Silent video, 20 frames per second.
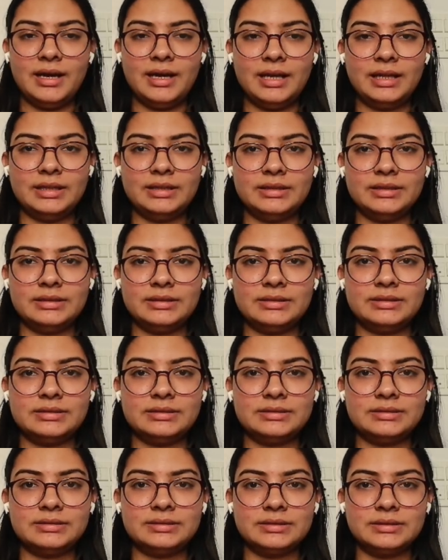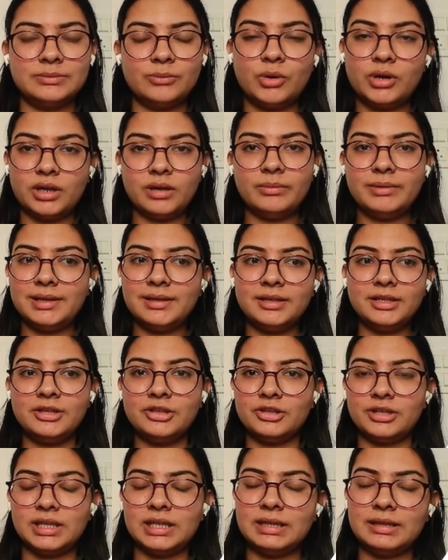and what are we
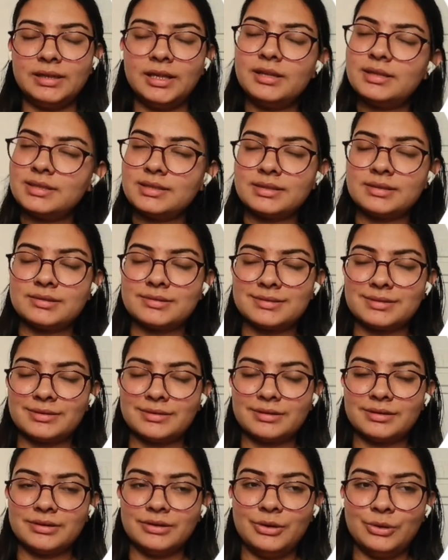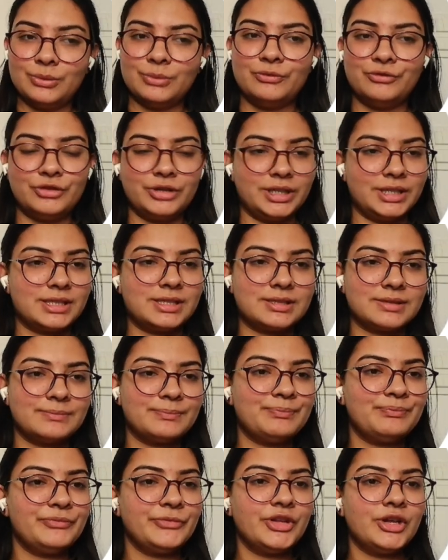learning today. Let's go for
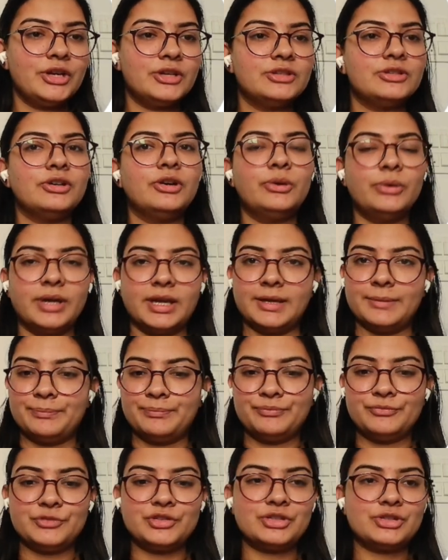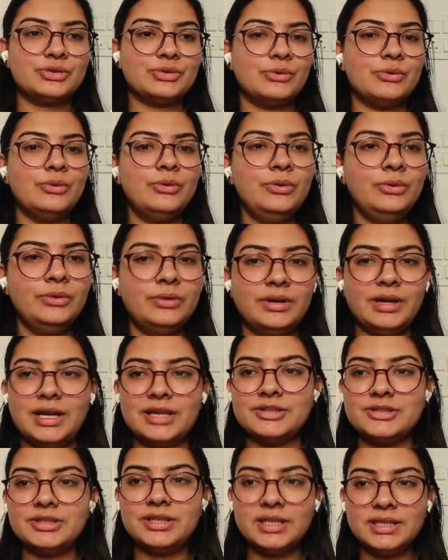it. Okay, so
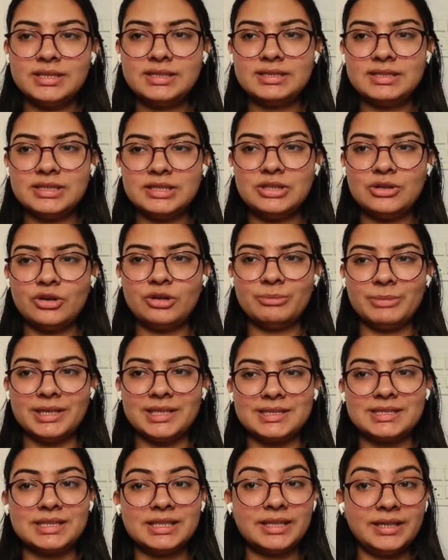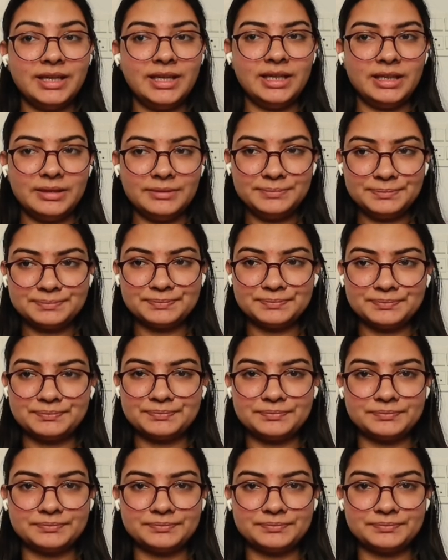as you can see on my screen,